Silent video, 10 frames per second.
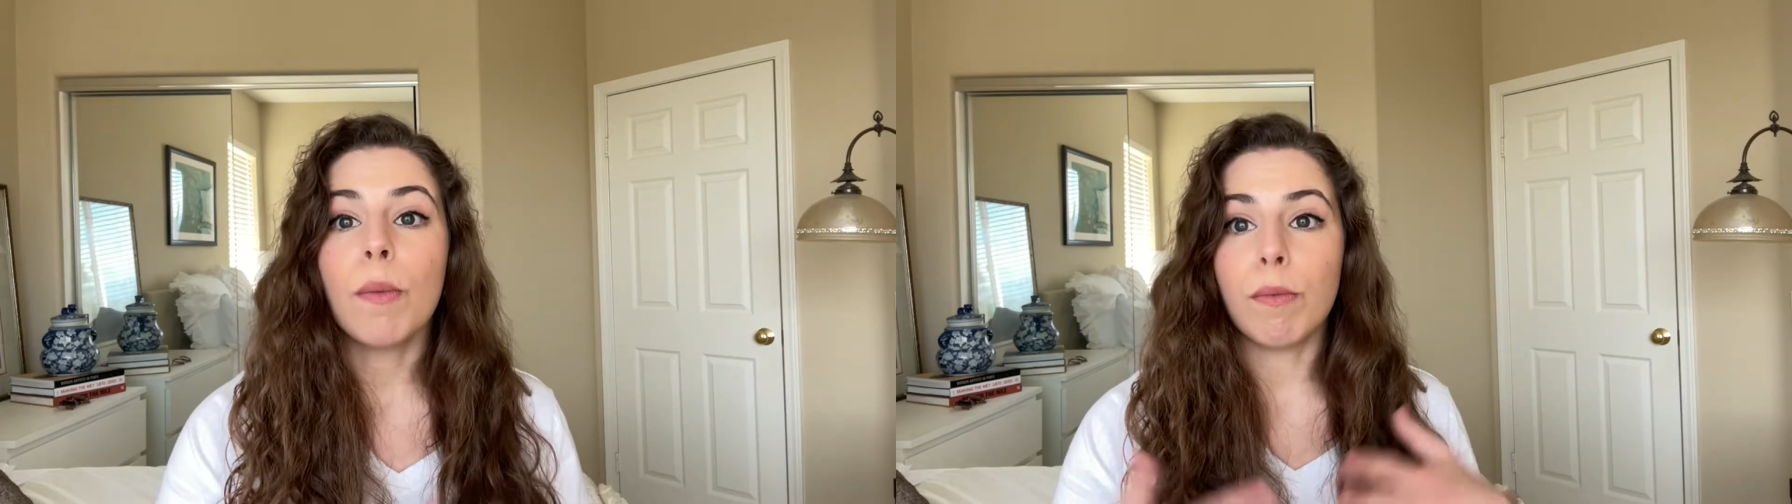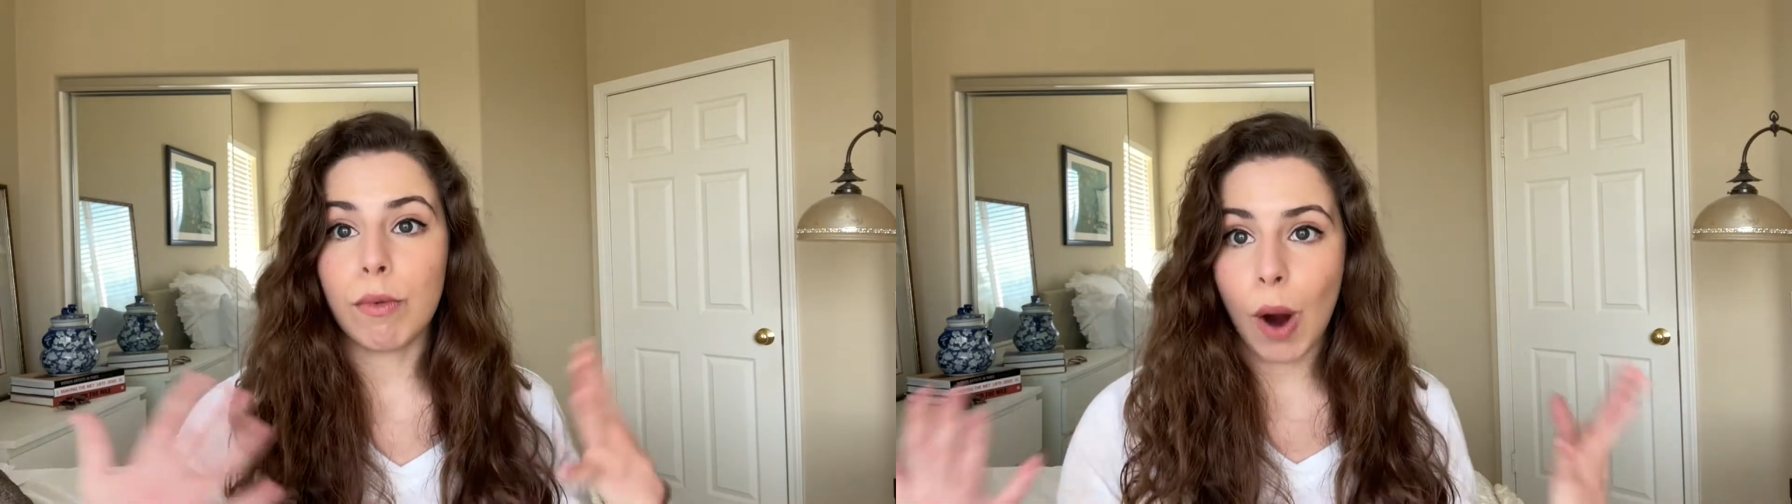
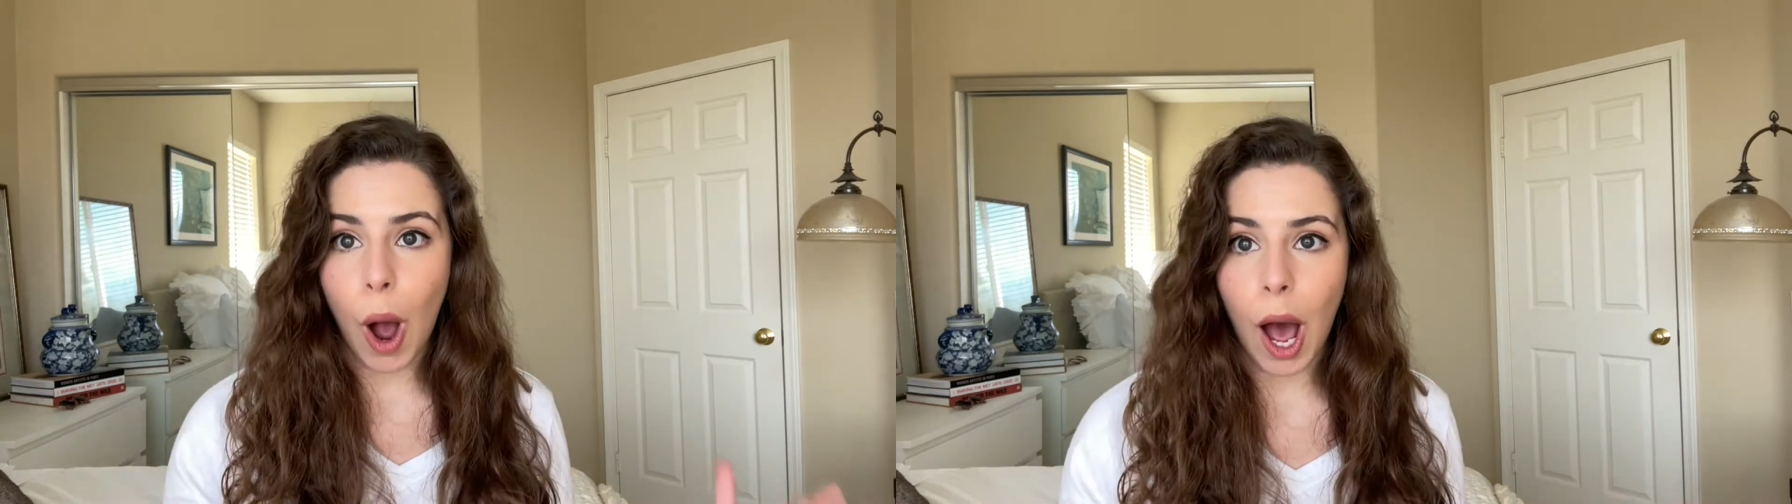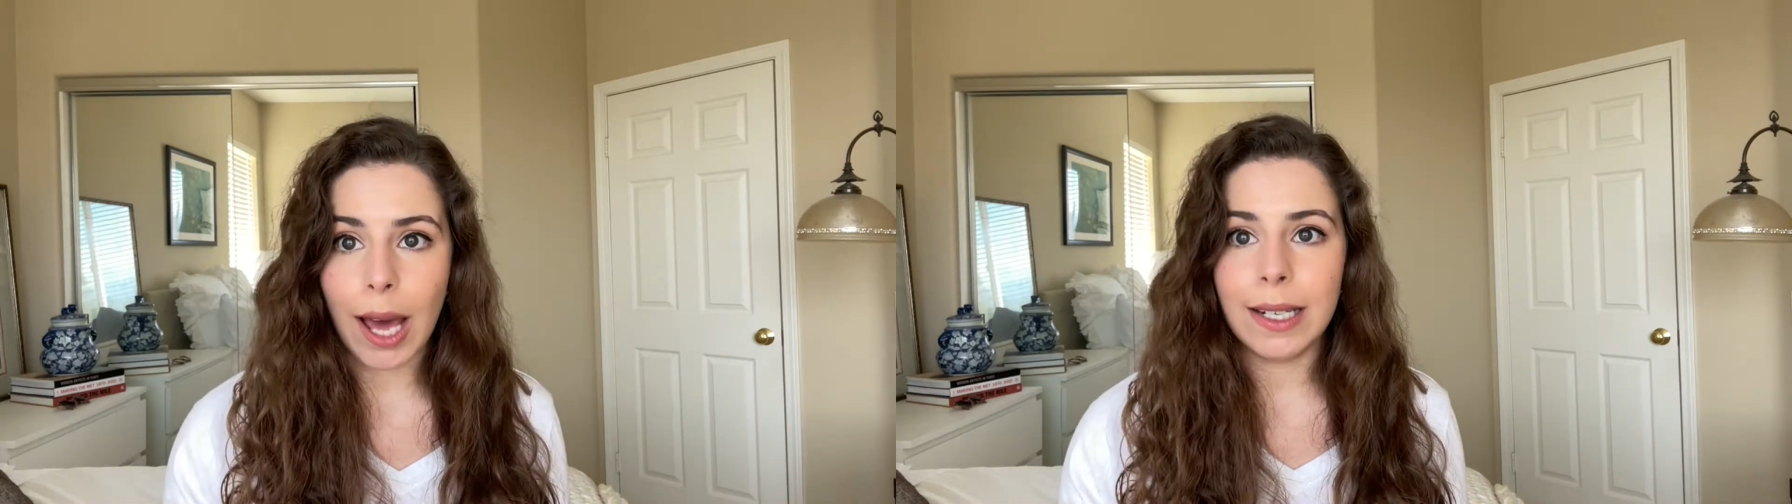
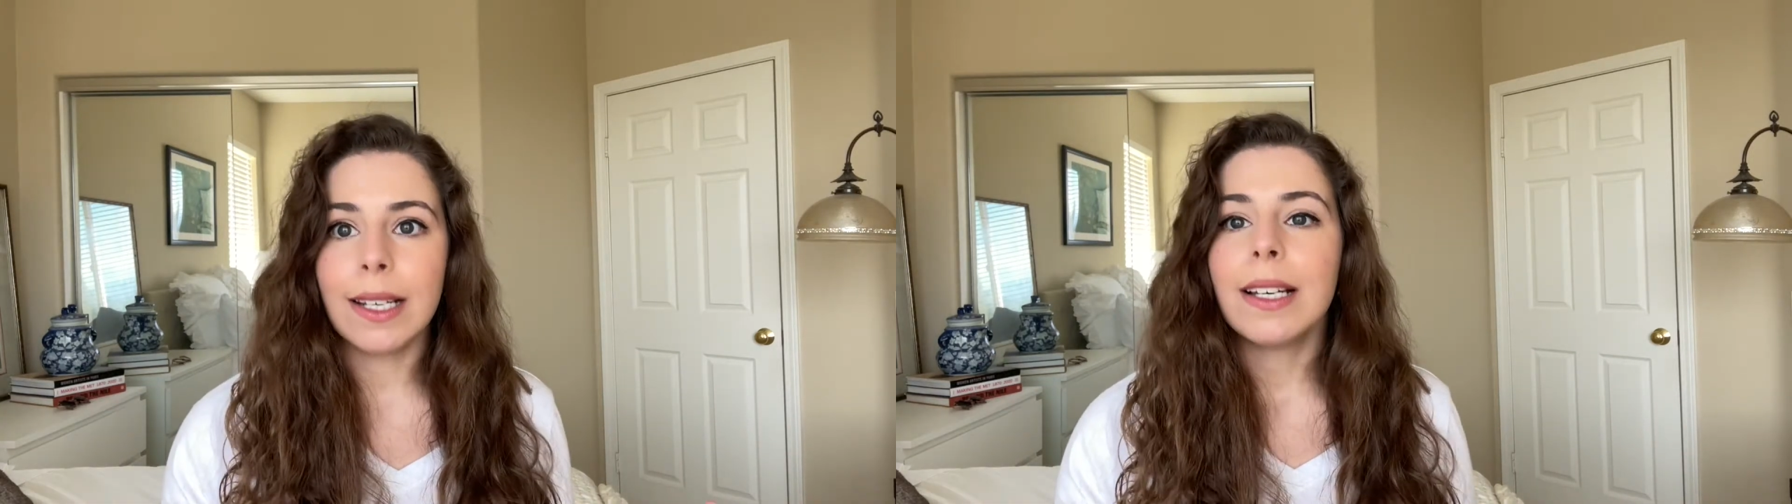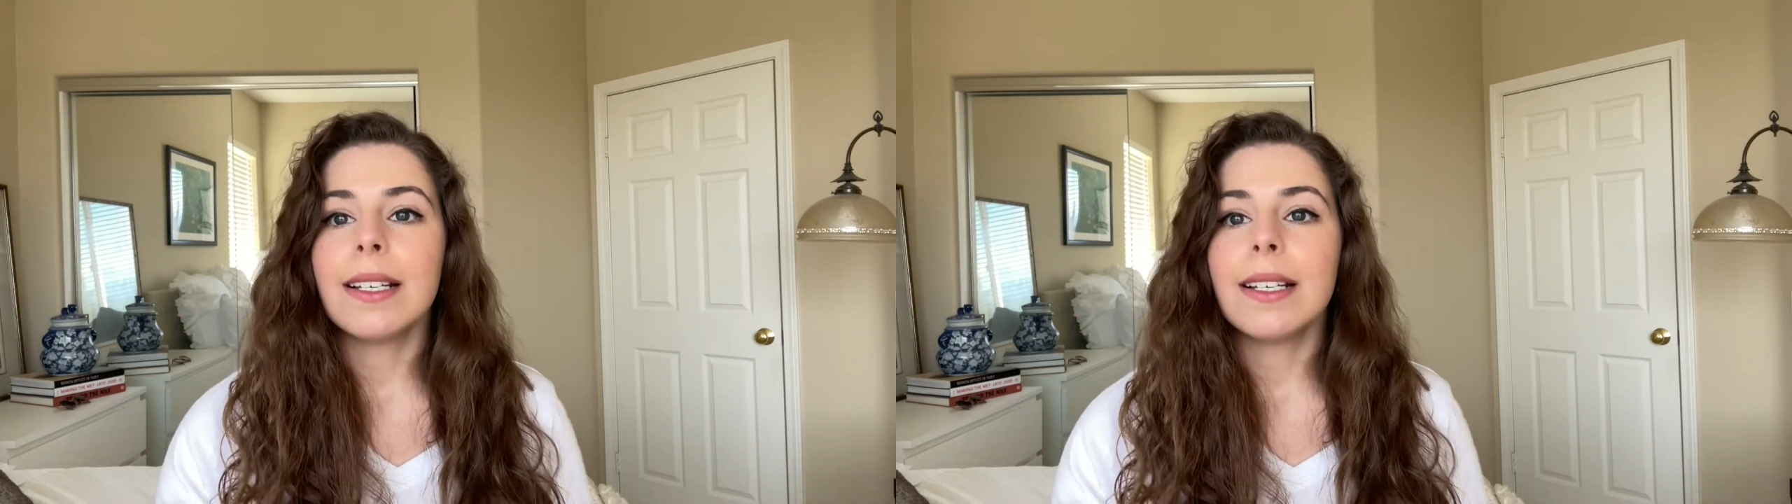broad